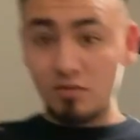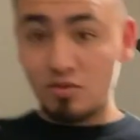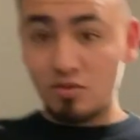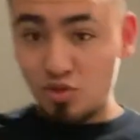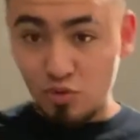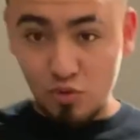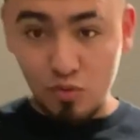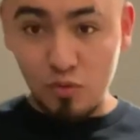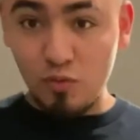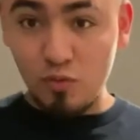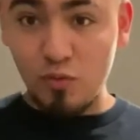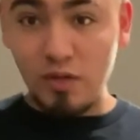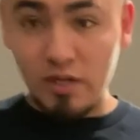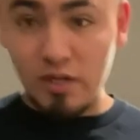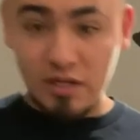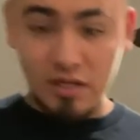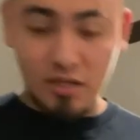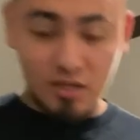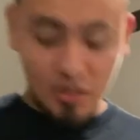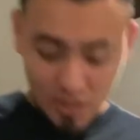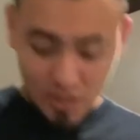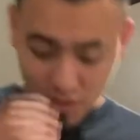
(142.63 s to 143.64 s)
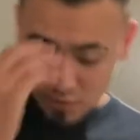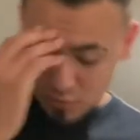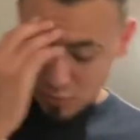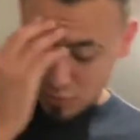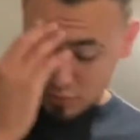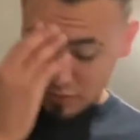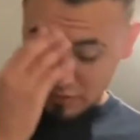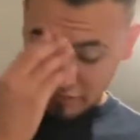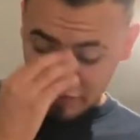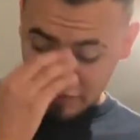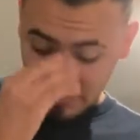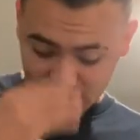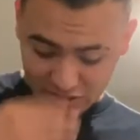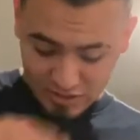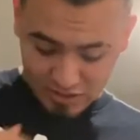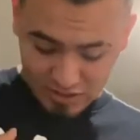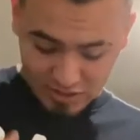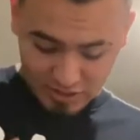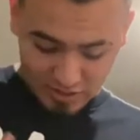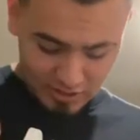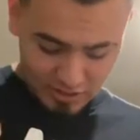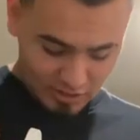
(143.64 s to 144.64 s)
true one or if it's
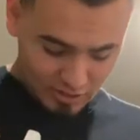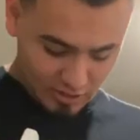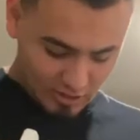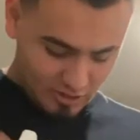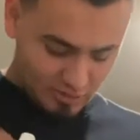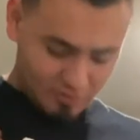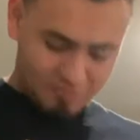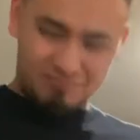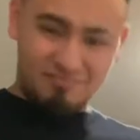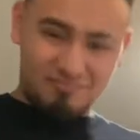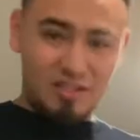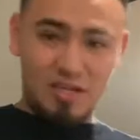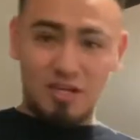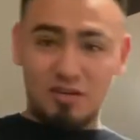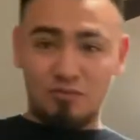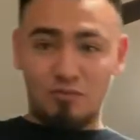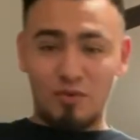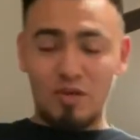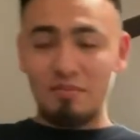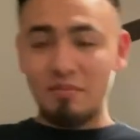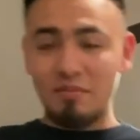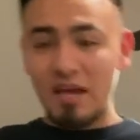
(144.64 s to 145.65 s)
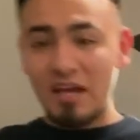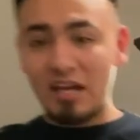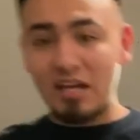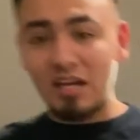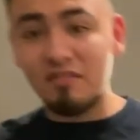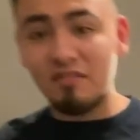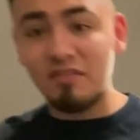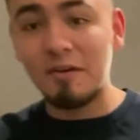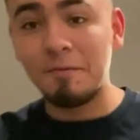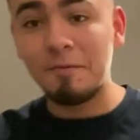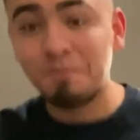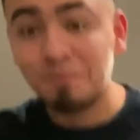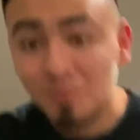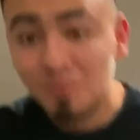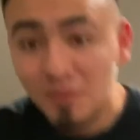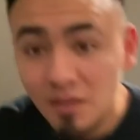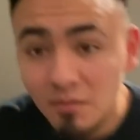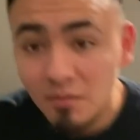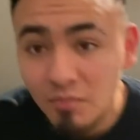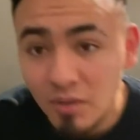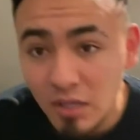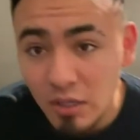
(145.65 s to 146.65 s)
just like a, a remake of it.
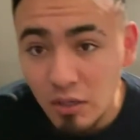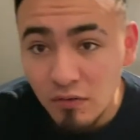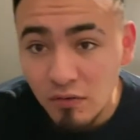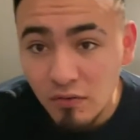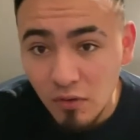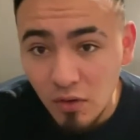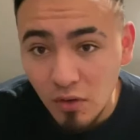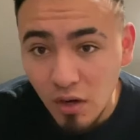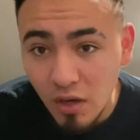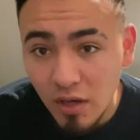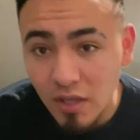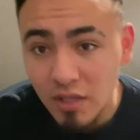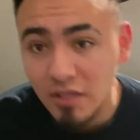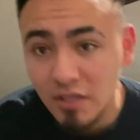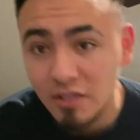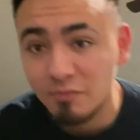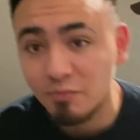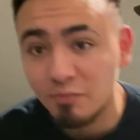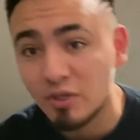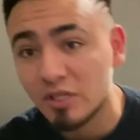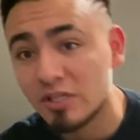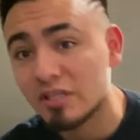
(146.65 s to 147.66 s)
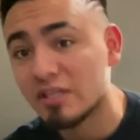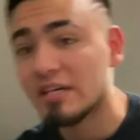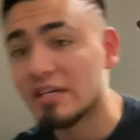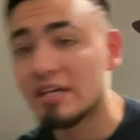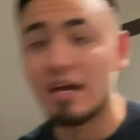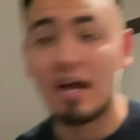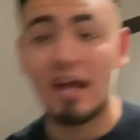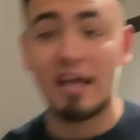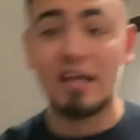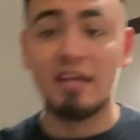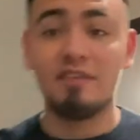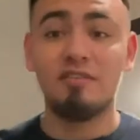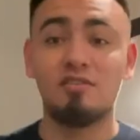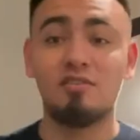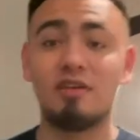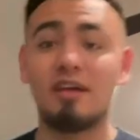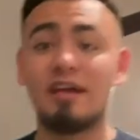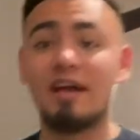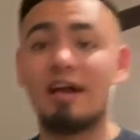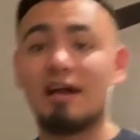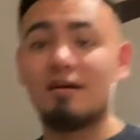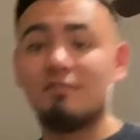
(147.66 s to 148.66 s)
But overall, it looks pretty lit. I ain't even gonna
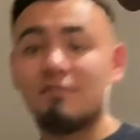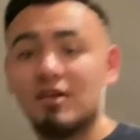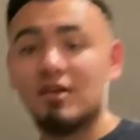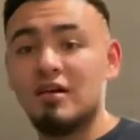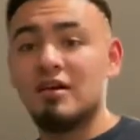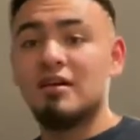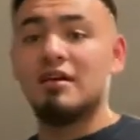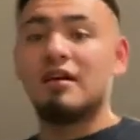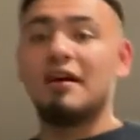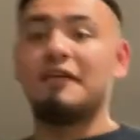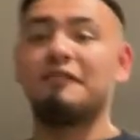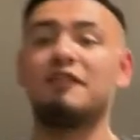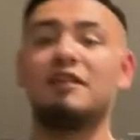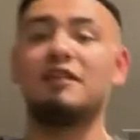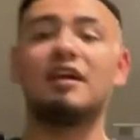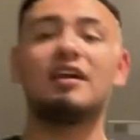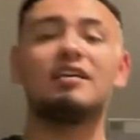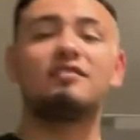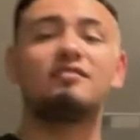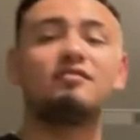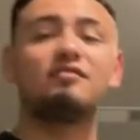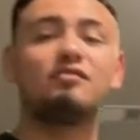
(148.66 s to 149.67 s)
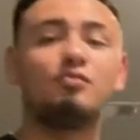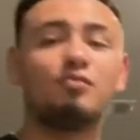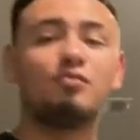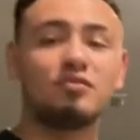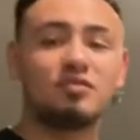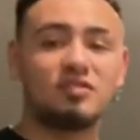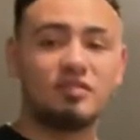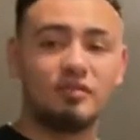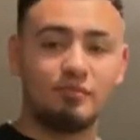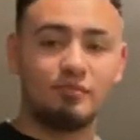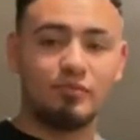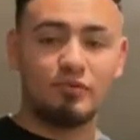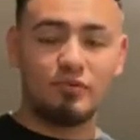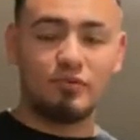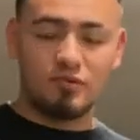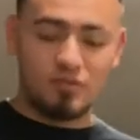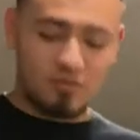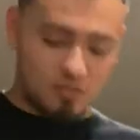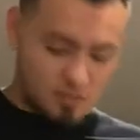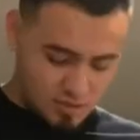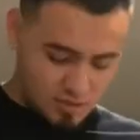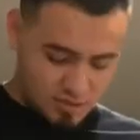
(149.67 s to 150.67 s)
cap. I feel like it's super
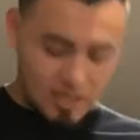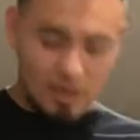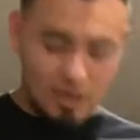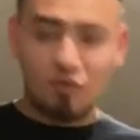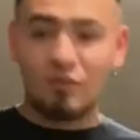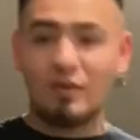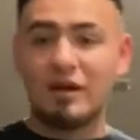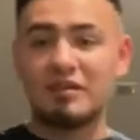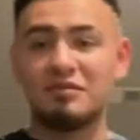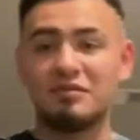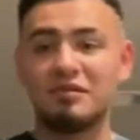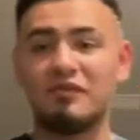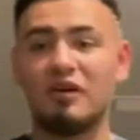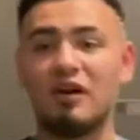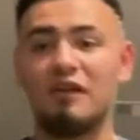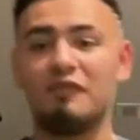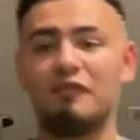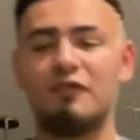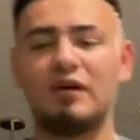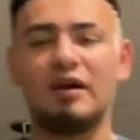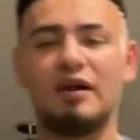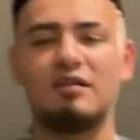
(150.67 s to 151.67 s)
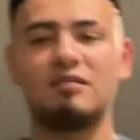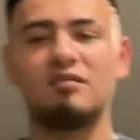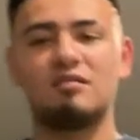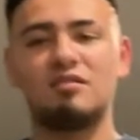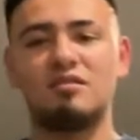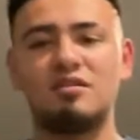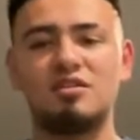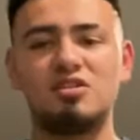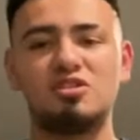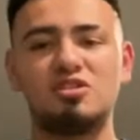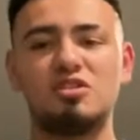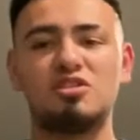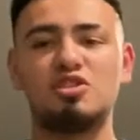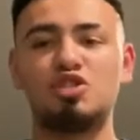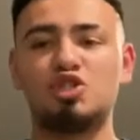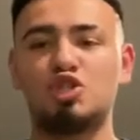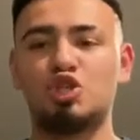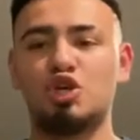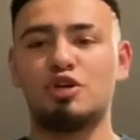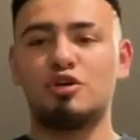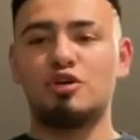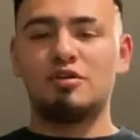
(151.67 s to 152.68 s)
simple. Kind of reminds me of Off-White, you know, they just
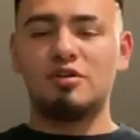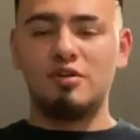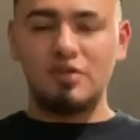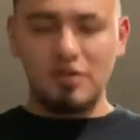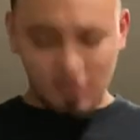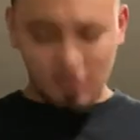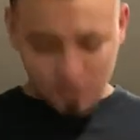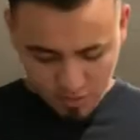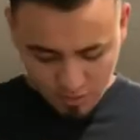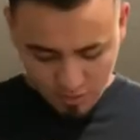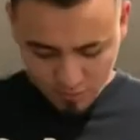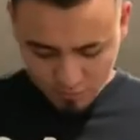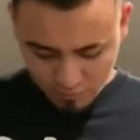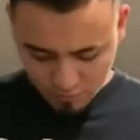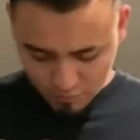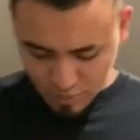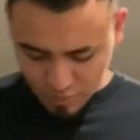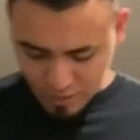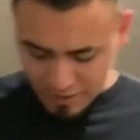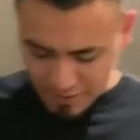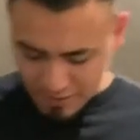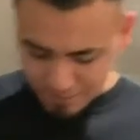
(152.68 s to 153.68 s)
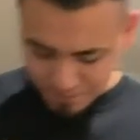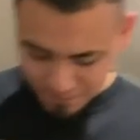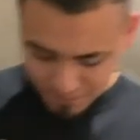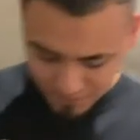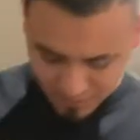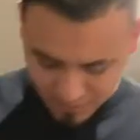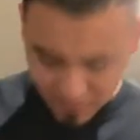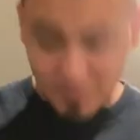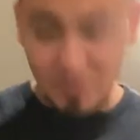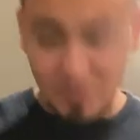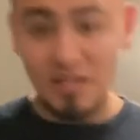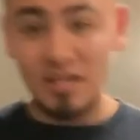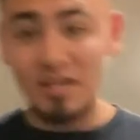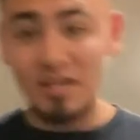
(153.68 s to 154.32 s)
shirt. But, you know what I'm saying?